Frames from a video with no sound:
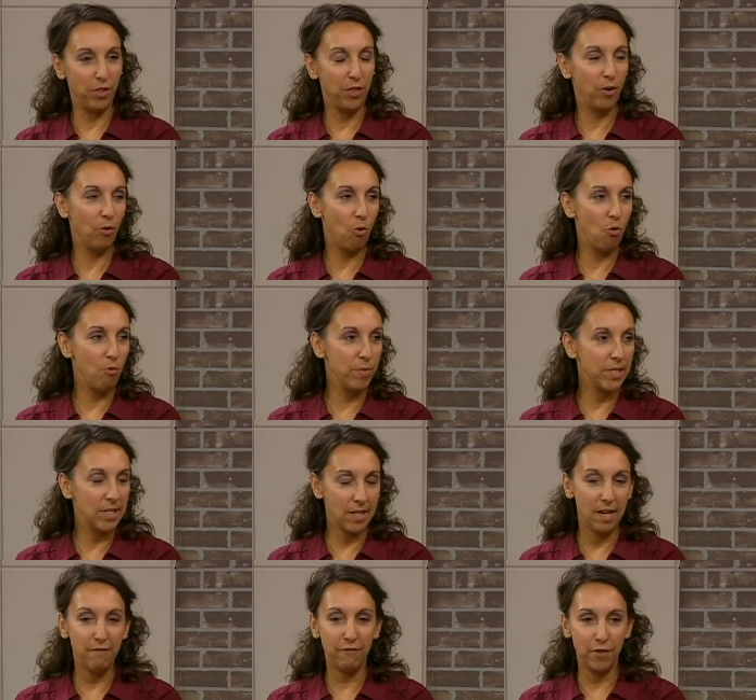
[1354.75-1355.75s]
their home is
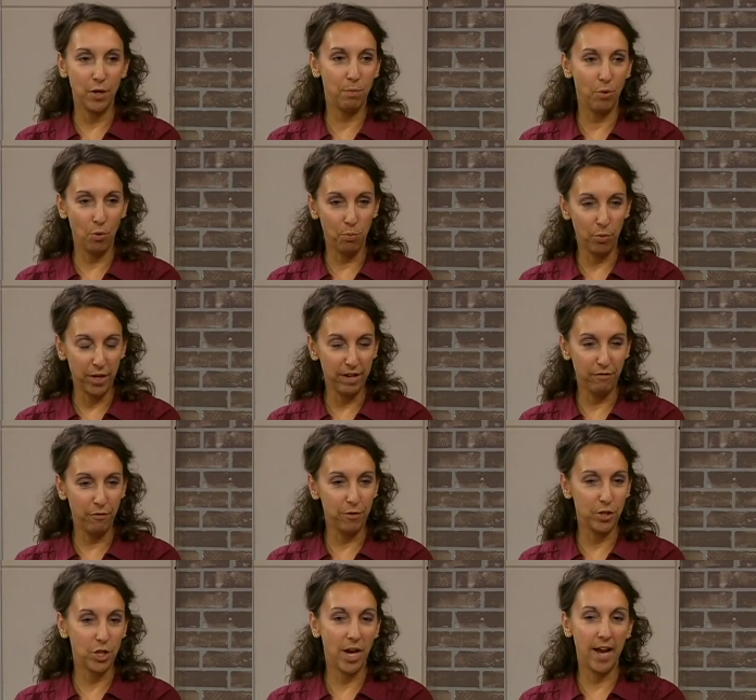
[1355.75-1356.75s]
safe and appropriate for
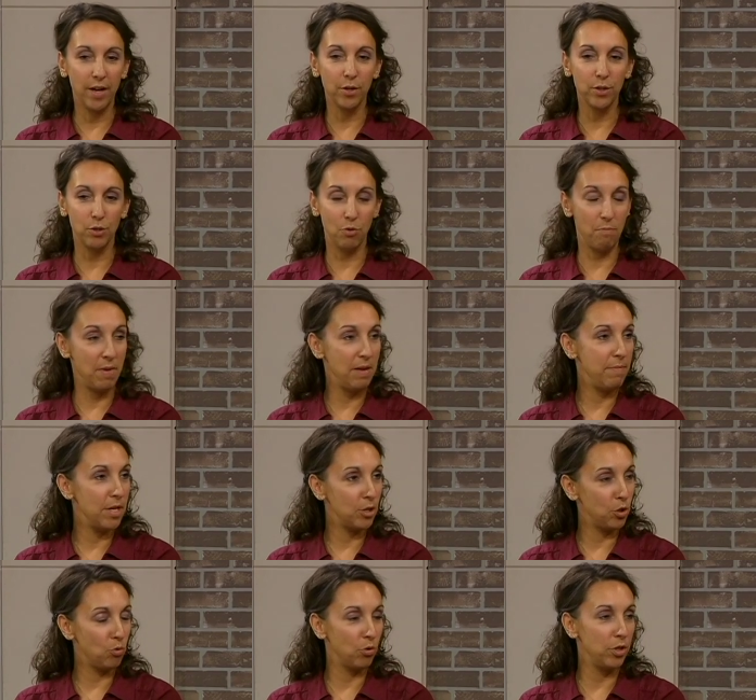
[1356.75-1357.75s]
the child. So it may be
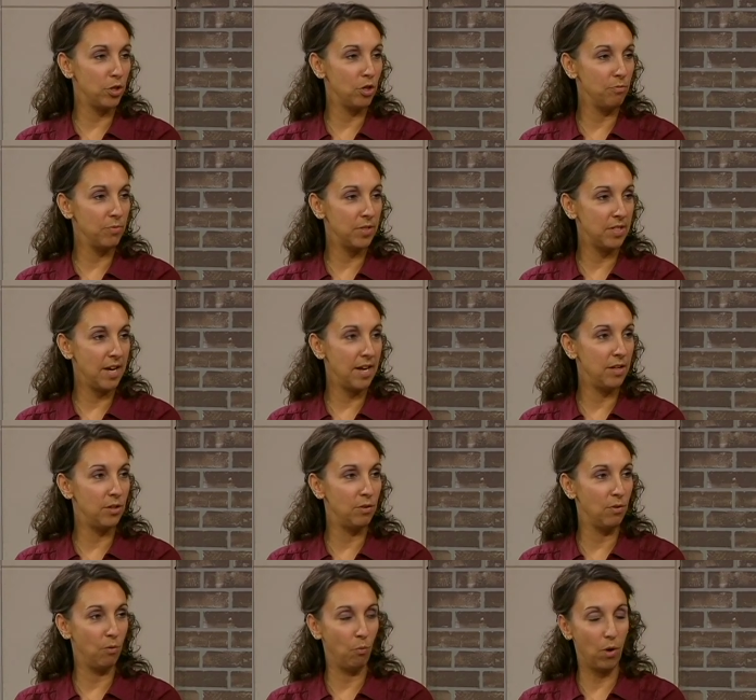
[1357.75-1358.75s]
a short-term stay
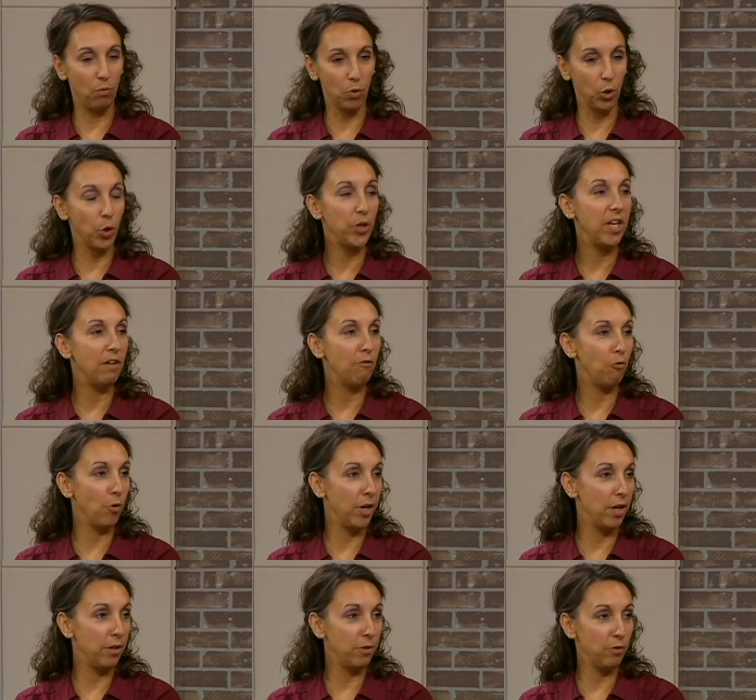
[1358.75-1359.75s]
while we're looking for
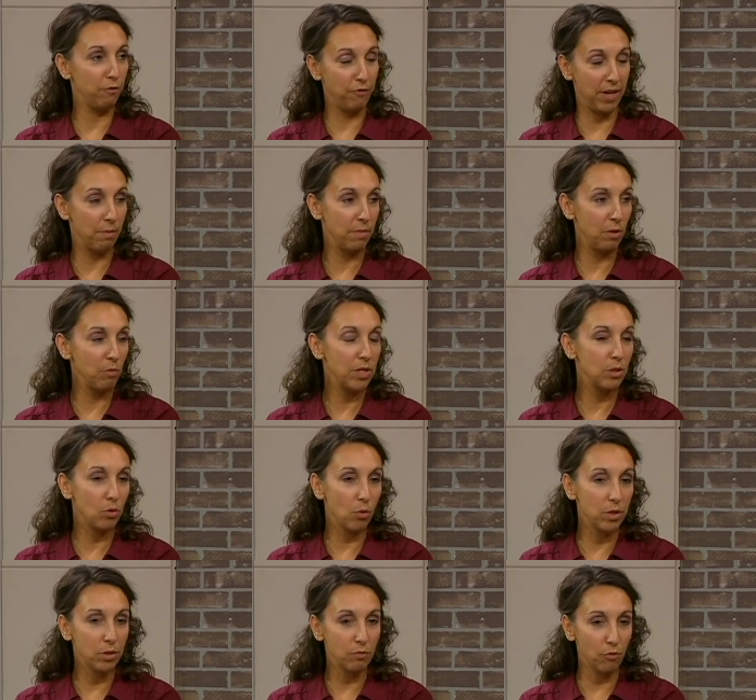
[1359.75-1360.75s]
another family
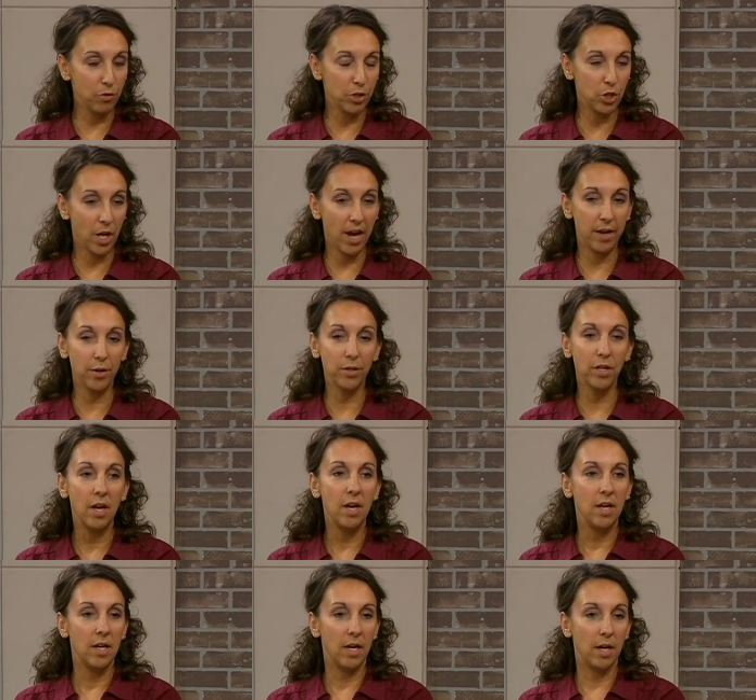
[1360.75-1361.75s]
resource for the child.
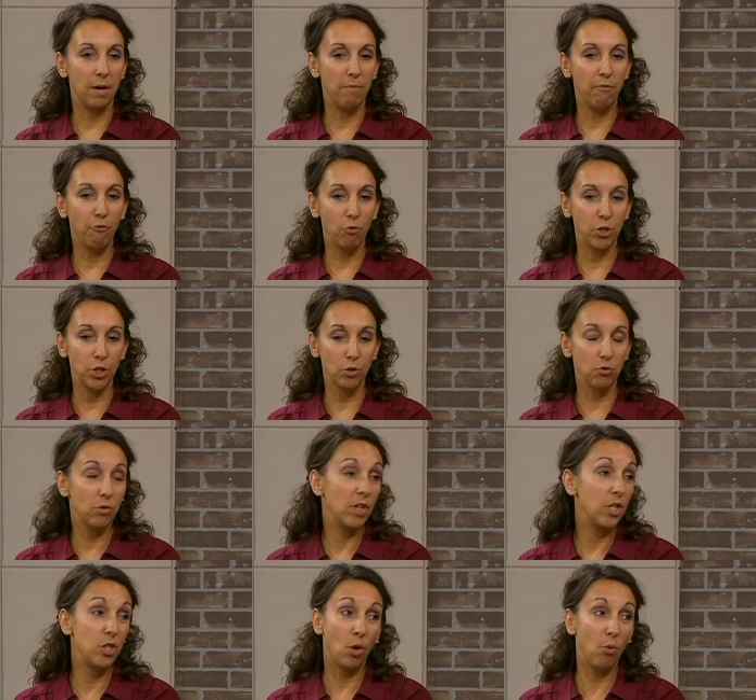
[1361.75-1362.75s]
For children
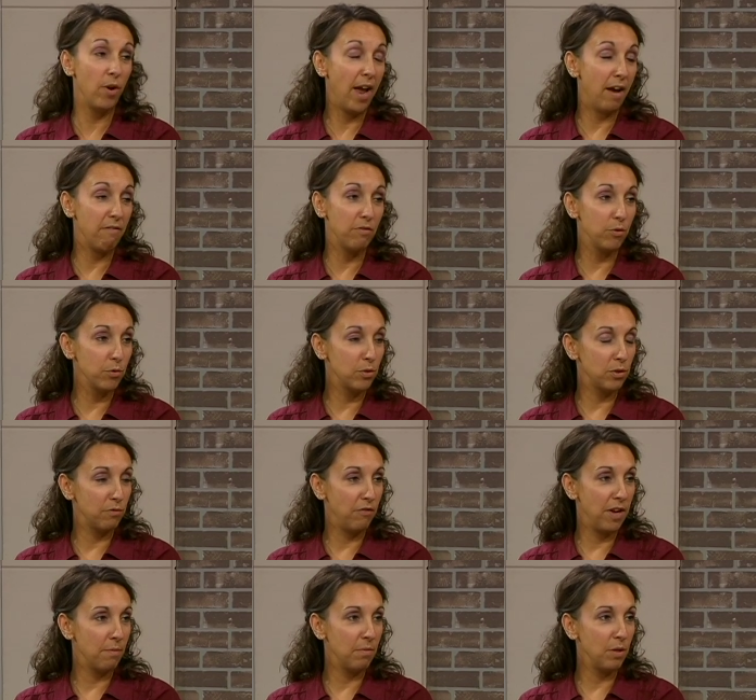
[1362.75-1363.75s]
that don't have those
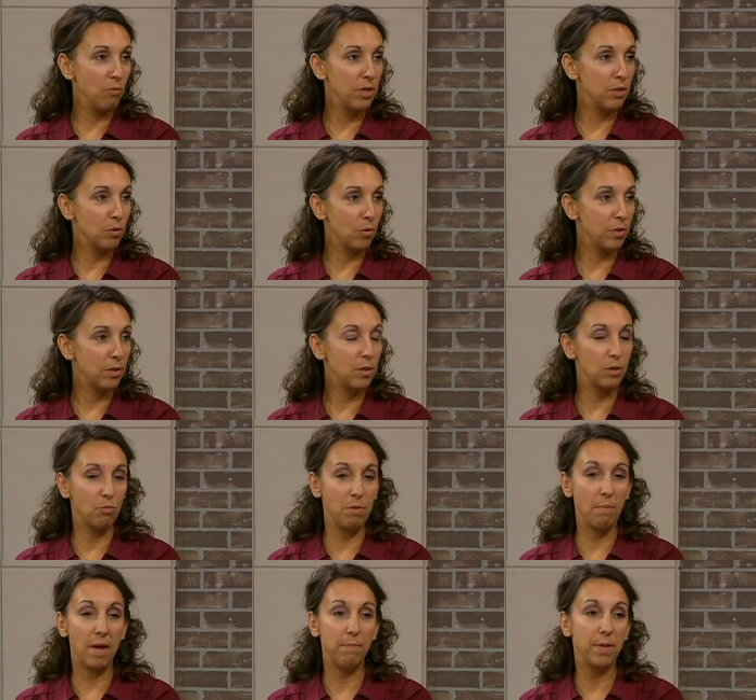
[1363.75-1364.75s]
family resources,
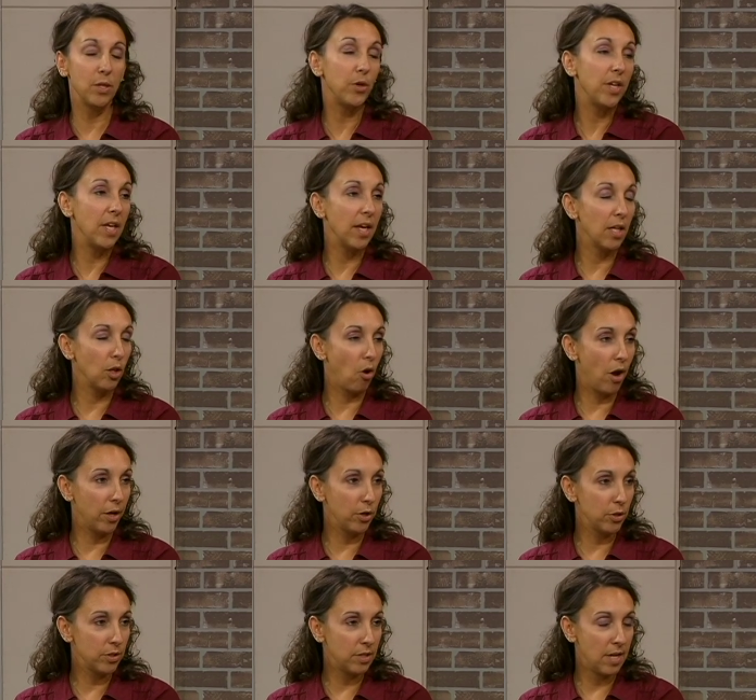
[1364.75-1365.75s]
we might be looking at
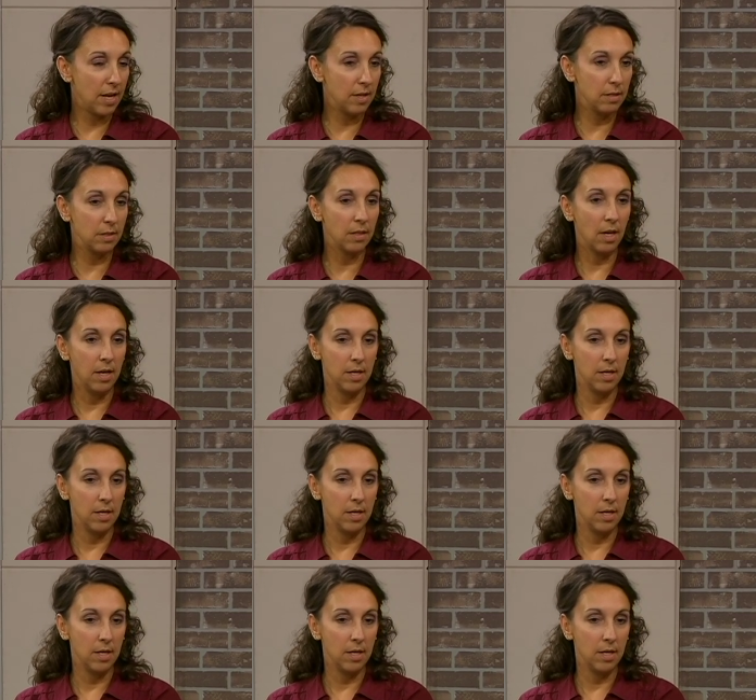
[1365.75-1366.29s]
longer stays.